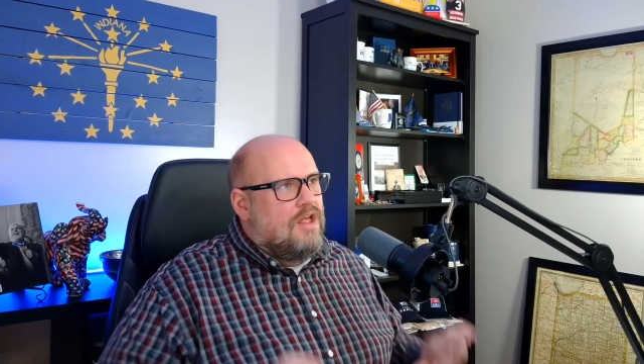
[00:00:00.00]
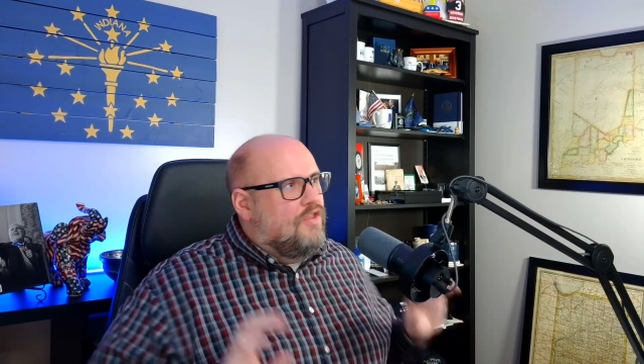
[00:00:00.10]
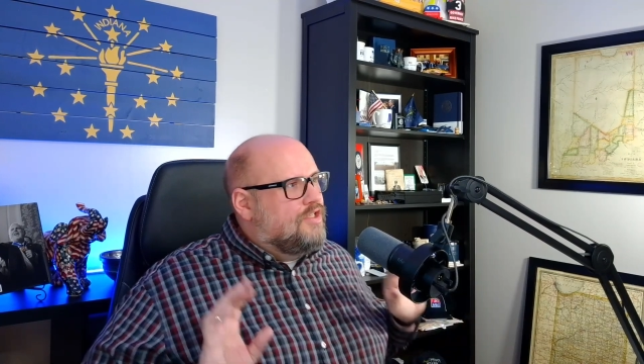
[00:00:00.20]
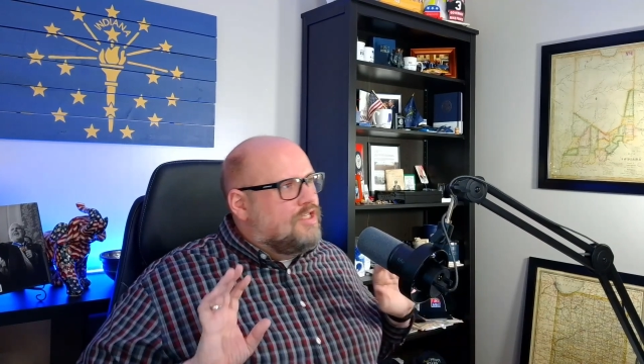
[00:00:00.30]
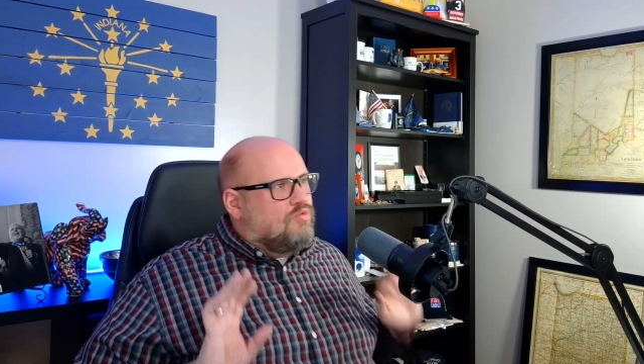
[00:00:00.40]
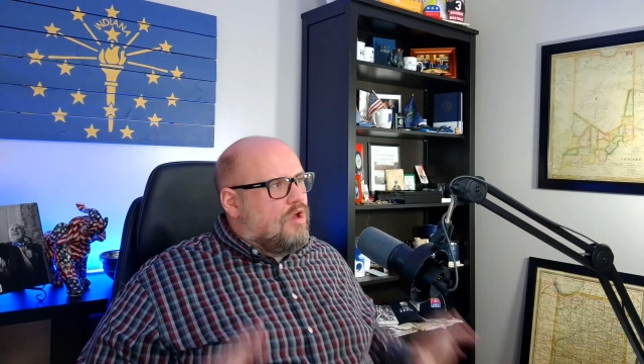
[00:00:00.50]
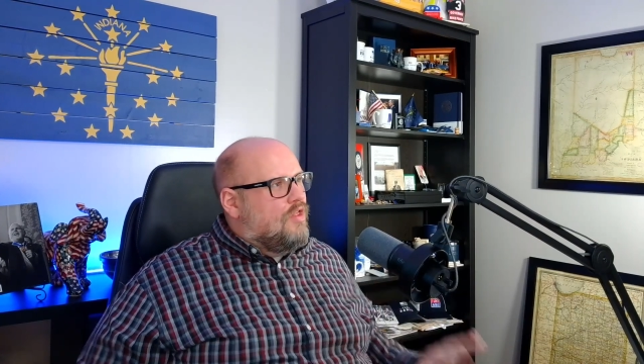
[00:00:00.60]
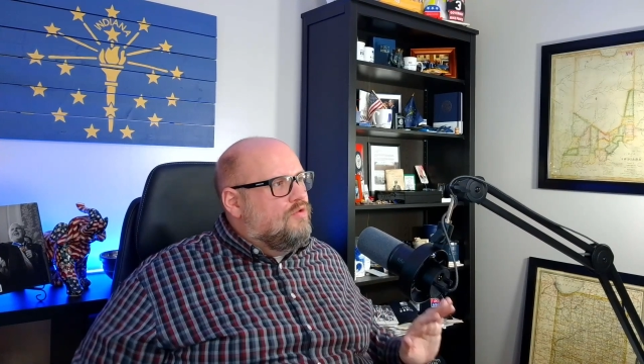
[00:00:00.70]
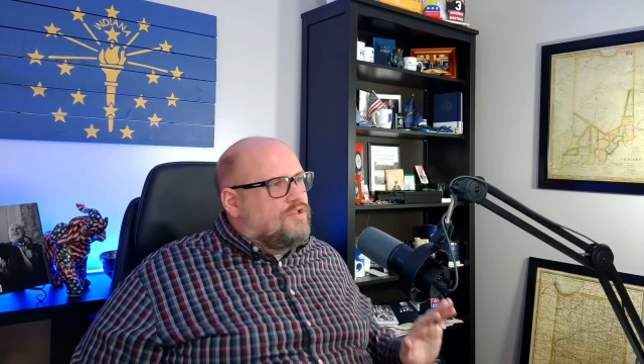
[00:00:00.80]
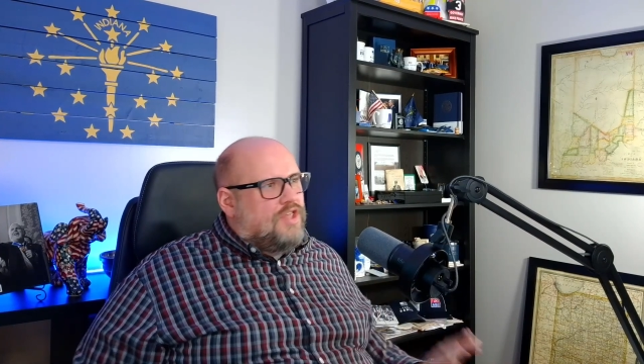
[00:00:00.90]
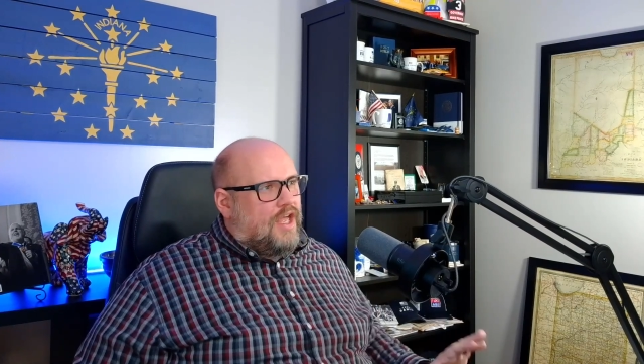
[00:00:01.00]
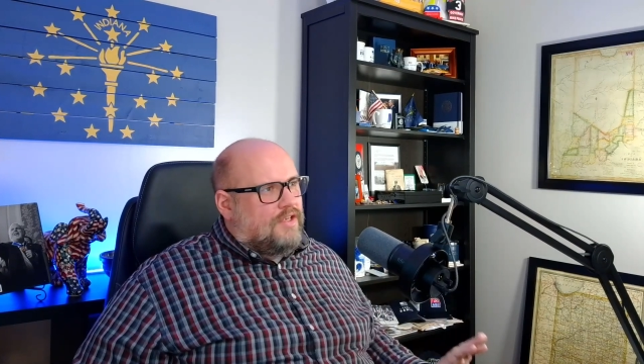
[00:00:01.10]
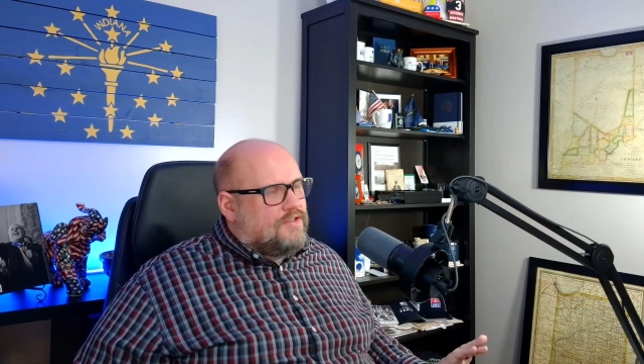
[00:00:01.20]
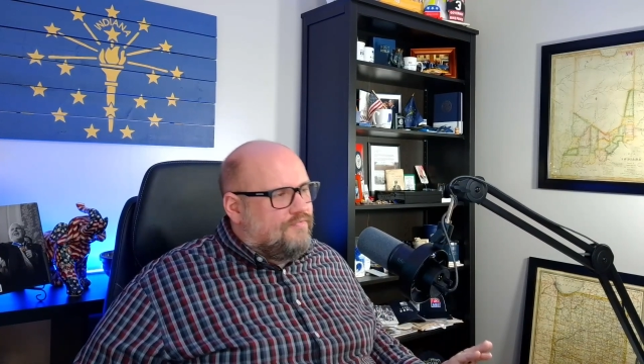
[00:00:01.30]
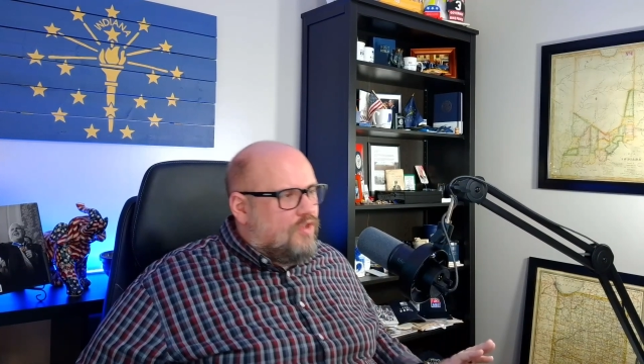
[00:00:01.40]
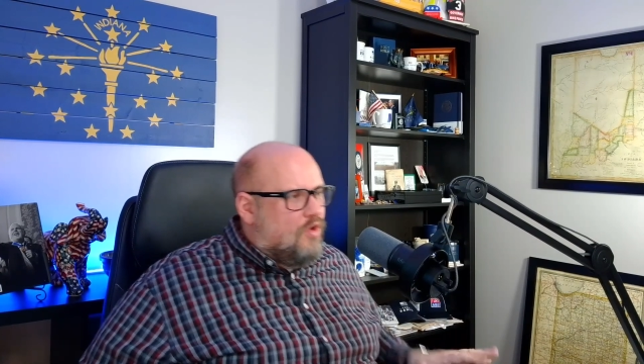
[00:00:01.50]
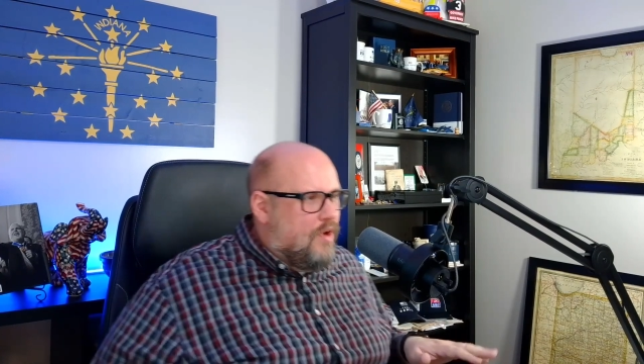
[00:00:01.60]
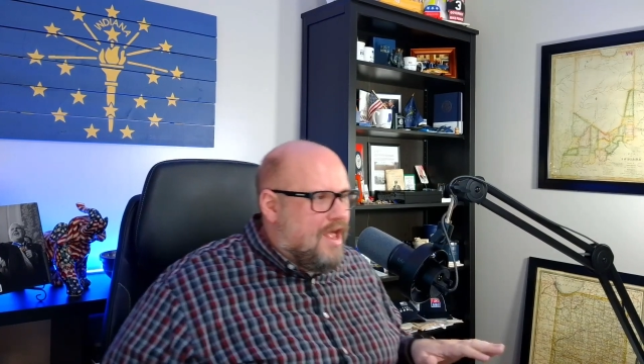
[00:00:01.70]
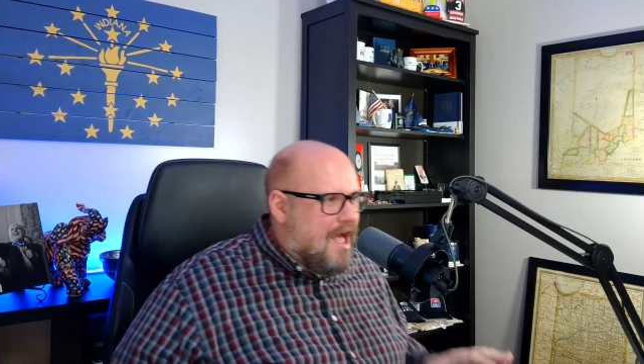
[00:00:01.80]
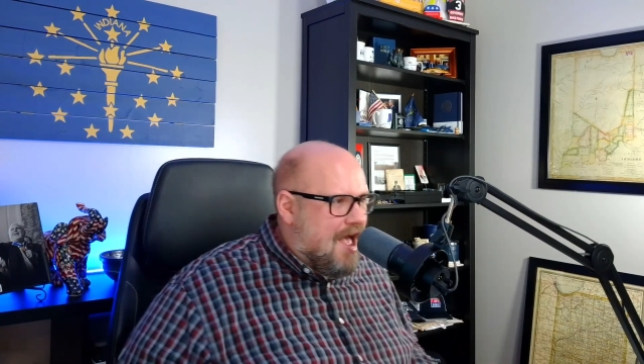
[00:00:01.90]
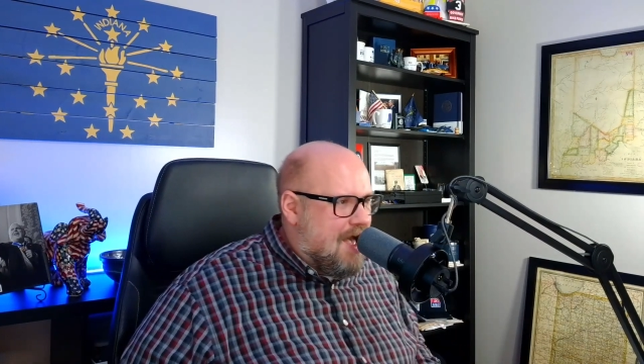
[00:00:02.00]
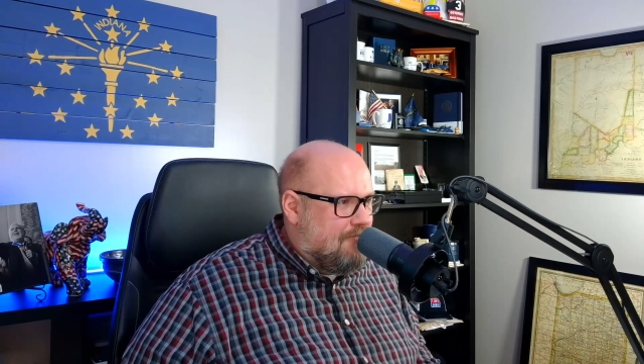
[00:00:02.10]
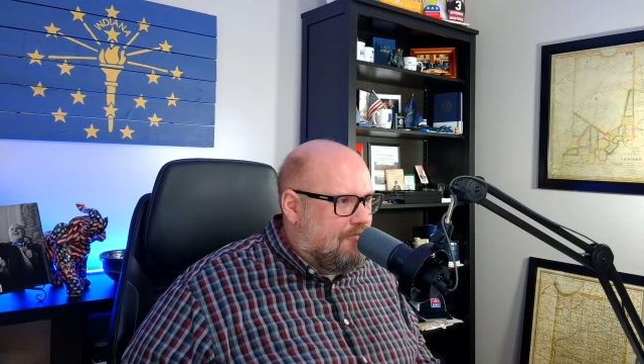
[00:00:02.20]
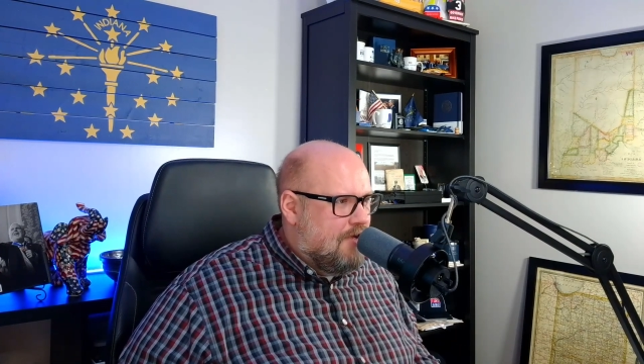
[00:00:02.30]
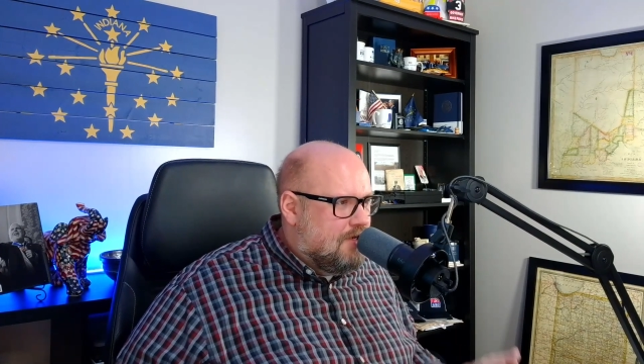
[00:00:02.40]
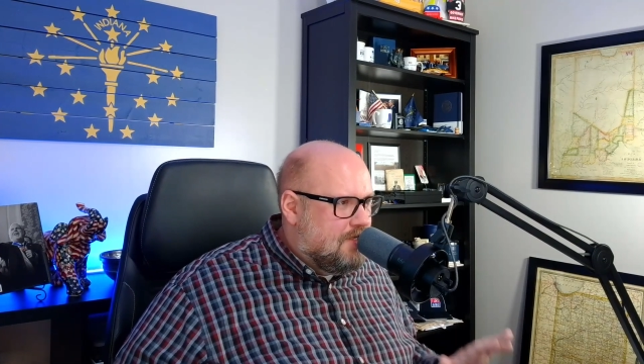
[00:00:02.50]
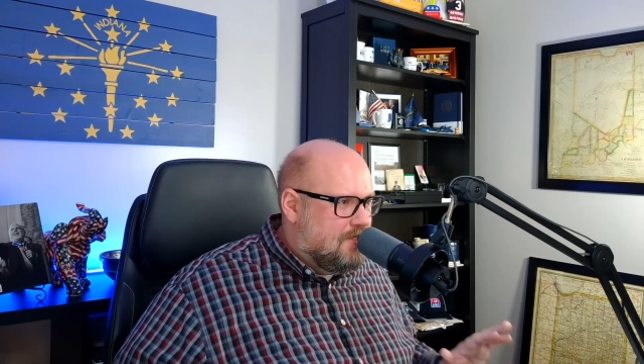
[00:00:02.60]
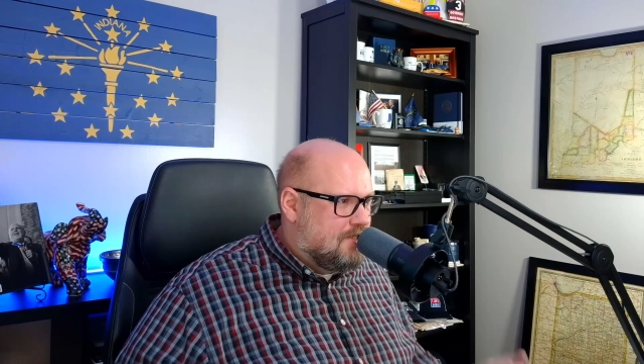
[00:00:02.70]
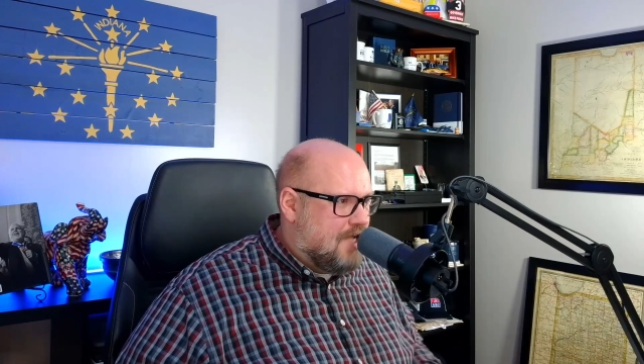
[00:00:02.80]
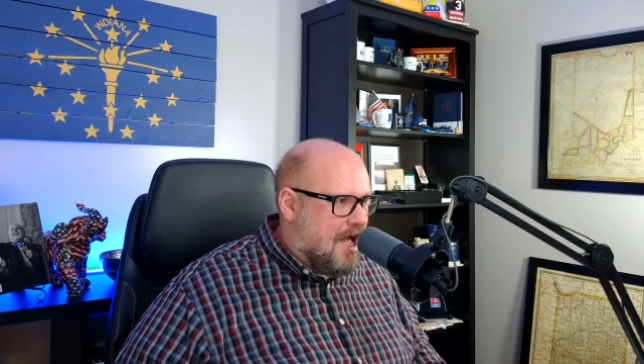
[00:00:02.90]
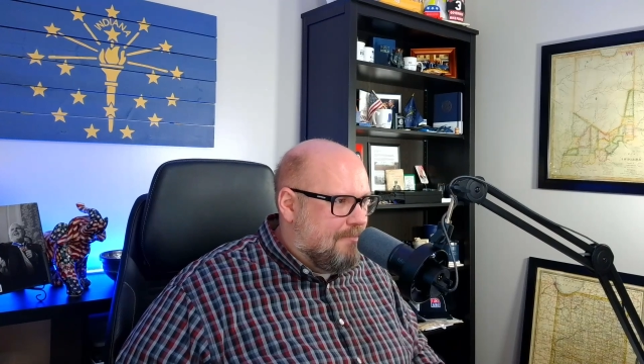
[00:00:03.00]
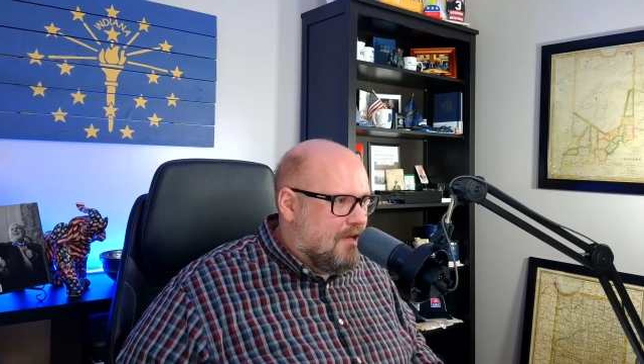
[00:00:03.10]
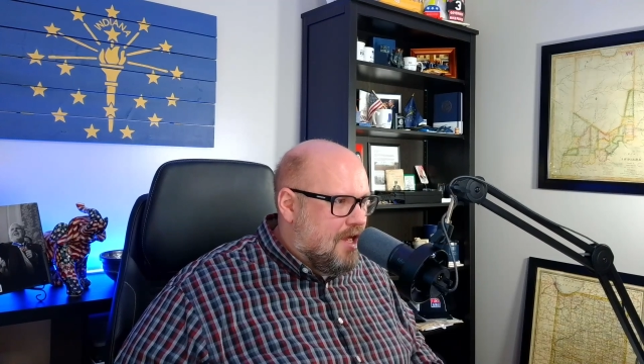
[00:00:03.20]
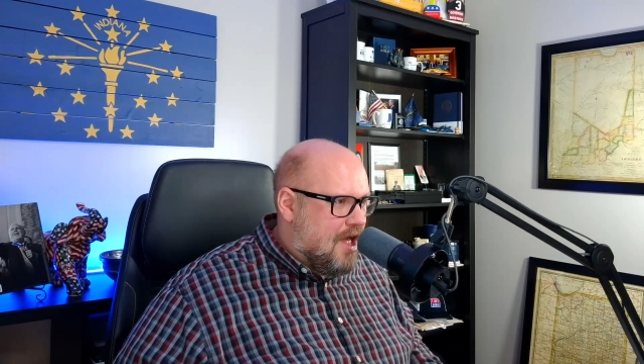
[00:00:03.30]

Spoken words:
This is one of those things. We have to stop